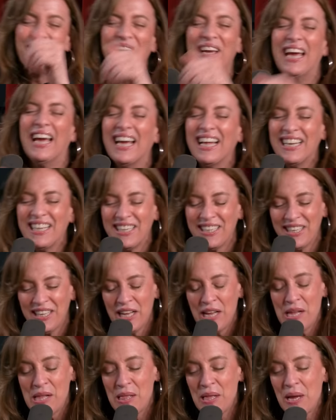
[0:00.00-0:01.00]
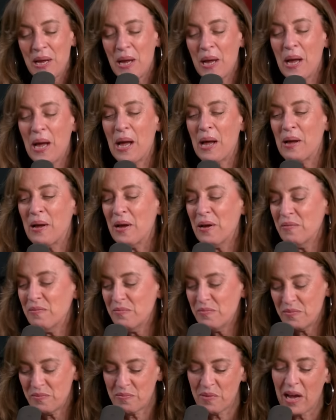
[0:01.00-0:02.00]
we had a. Uh,
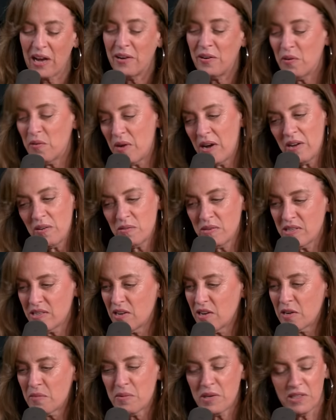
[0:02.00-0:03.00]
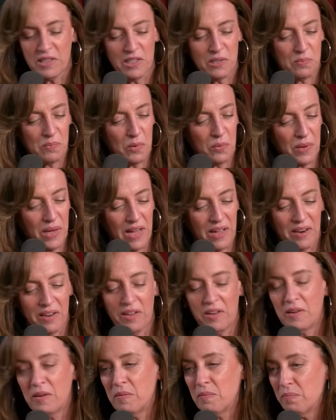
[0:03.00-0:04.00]
um, I know I always talk about this, but we had
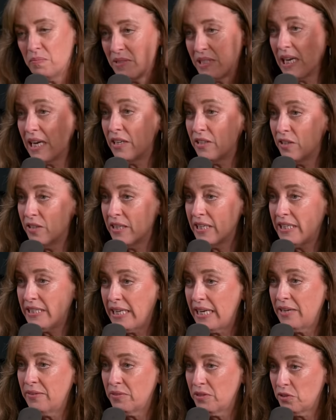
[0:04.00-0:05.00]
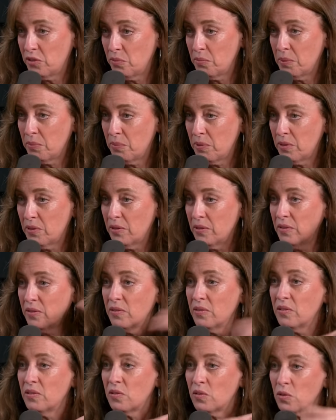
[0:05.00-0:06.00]
um, Tanya Lee Davis. You remember her?
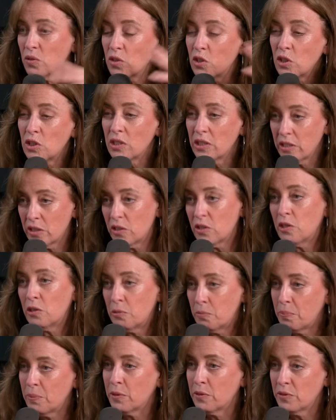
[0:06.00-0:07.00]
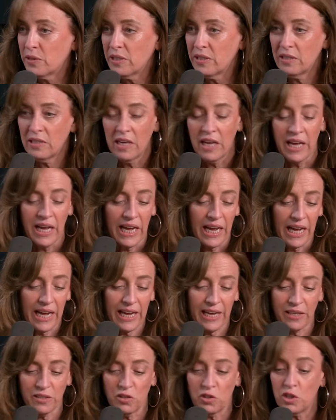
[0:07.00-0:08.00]
Mm -hmm. So she's a little person,
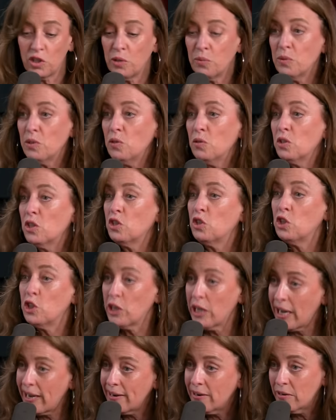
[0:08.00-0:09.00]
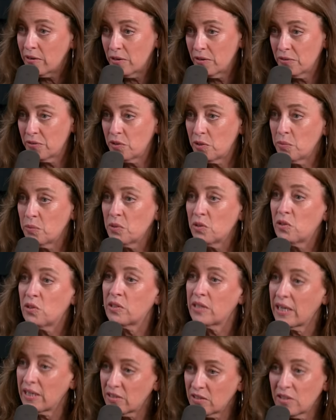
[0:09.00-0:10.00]
and she would use a chair. She would
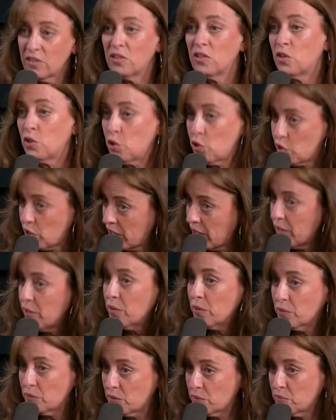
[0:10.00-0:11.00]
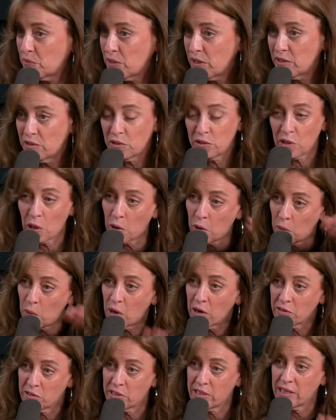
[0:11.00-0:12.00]
stand on this chair sometimes. So the
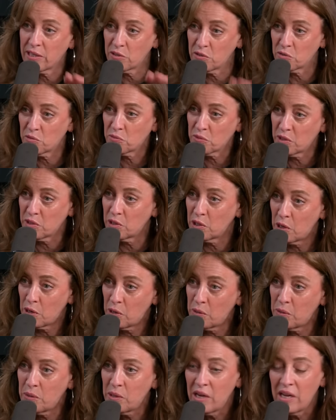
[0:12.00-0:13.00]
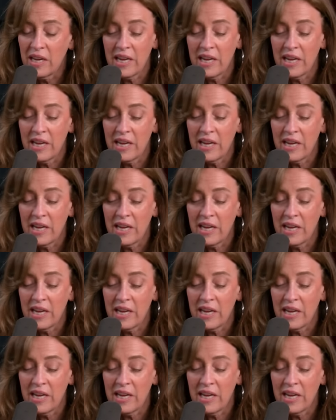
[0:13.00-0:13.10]
OR stage is real low,